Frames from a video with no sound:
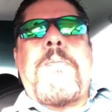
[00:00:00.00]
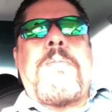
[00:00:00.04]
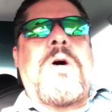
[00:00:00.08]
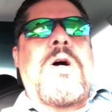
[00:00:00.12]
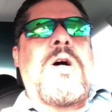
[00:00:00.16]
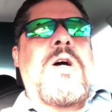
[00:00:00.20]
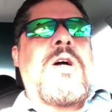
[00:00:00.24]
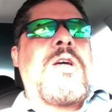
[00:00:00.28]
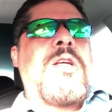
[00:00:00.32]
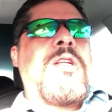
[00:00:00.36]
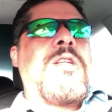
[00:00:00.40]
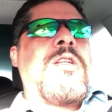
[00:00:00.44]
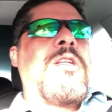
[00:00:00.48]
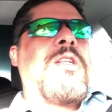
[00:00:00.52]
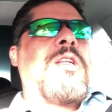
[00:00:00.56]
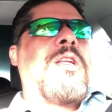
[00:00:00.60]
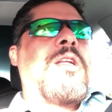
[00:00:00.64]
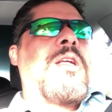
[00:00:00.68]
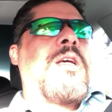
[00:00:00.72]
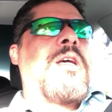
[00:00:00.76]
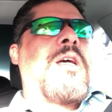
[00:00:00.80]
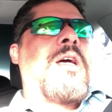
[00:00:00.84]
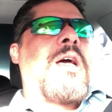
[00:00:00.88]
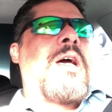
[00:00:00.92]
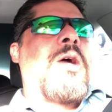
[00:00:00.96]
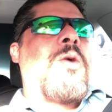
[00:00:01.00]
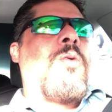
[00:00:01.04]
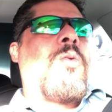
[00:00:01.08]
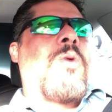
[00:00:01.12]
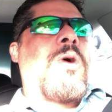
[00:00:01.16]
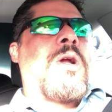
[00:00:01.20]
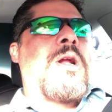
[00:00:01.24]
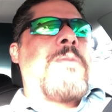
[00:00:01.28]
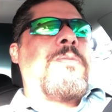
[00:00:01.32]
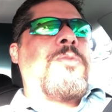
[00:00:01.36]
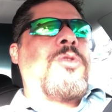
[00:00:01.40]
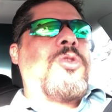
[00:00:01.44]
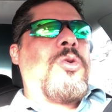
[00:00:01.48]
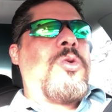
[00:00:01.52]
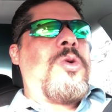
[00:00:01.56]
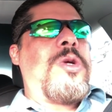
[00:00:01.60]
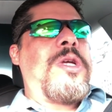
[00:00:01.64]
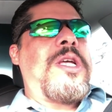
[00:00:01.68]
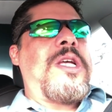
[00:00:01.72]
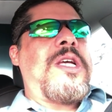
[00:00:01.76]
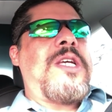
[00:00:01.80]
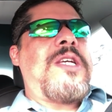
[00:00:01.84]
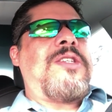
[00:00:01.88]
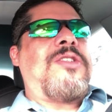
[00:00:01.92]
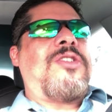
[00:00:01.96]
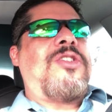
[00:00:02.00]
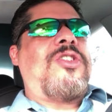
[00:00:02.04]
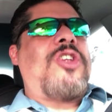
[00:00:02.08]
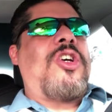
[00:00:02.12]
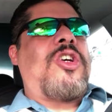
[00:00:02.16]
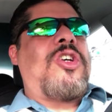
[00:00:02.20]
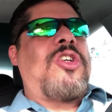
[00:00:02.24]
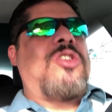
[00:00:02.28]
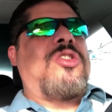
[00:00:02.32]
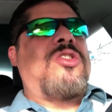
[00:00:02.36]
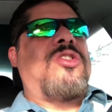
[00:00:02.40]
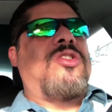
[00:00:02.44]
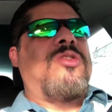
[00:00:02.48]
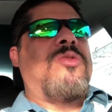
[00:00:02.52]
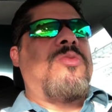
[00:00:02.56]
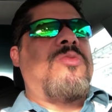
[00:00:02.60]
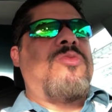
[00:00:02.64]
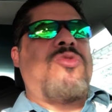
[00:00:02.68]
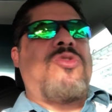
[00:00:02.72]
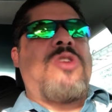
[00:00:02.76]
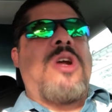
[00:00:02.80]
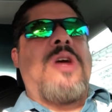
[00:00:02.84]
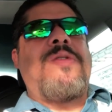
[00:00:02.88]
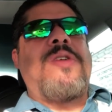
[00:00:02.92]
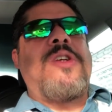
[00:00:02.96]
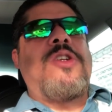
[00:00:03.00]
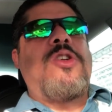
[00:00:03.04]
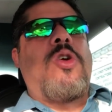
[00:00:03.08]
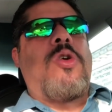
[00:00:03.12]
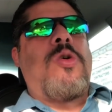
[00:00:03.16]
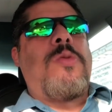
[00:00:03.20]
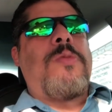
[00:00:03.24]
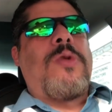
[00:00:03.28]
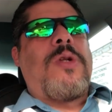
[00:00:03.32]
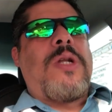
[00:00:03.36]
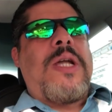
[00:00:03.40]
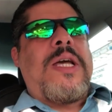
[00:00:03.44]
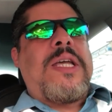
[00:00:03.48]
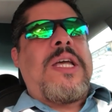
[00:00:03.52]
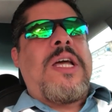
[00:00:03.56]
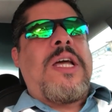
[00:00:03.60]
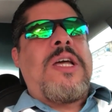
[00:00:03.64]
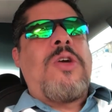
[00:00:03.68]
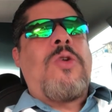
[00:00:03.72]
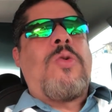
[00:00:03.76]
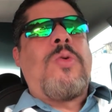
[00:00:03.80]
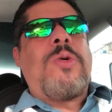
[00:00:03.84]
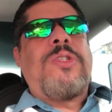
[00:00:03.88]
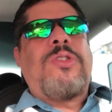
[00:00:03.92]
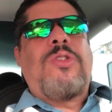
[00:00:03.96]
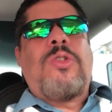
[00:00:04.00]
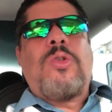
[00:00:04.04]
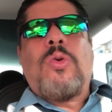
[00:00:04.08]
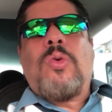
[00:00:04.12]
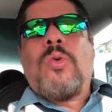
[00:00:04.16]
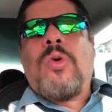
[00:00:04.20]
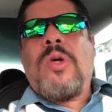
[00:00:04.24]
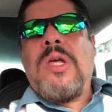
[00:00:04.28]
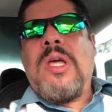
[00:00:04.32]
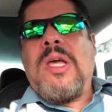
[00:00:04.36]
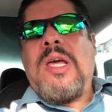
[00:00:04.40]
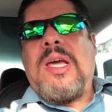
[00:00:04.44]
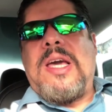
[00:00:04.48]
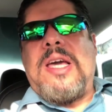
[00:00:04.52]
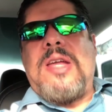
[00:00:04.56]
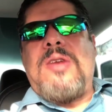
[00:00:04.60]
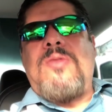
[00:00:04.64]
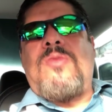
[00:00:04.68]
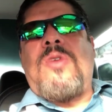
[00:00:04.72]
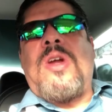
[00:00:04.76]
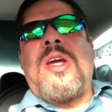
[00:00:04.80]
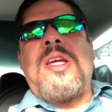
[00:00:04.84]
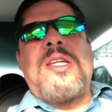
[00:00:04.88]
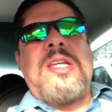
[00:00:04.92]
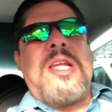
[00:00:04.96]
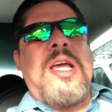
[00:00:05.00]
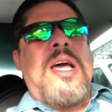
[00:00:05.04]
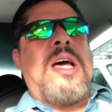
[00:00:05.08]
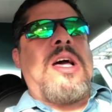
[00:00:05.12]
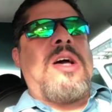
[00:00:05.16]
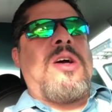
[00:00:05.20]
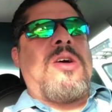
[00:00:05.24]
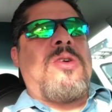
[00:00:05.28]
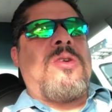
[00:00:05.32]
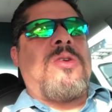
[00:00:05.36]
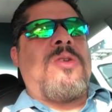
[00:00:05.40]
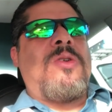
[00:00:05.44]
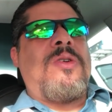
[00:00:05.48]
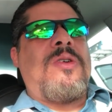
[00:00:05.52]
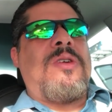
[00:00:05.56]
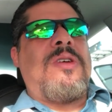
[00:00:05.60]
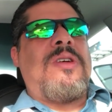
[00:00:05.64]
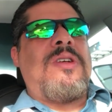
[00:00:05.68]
but what I'm doing is just driving normal like I always do. And right now,